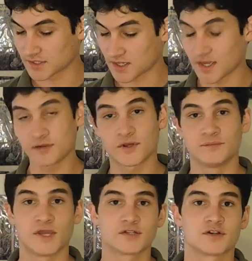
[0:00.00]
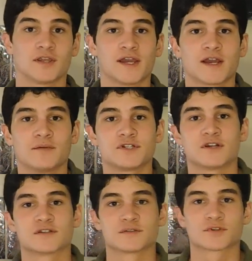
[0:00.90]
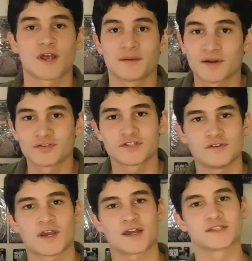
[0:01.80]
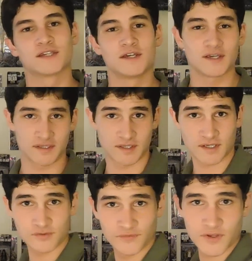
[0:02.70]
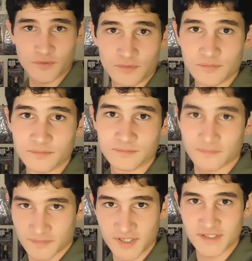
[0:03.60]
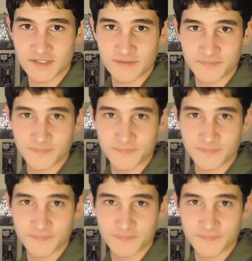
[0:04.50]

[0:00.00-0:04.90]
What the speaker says: anyway, make sure to like, comment, share, and subscribe. I will see you guys in the next review. Peace.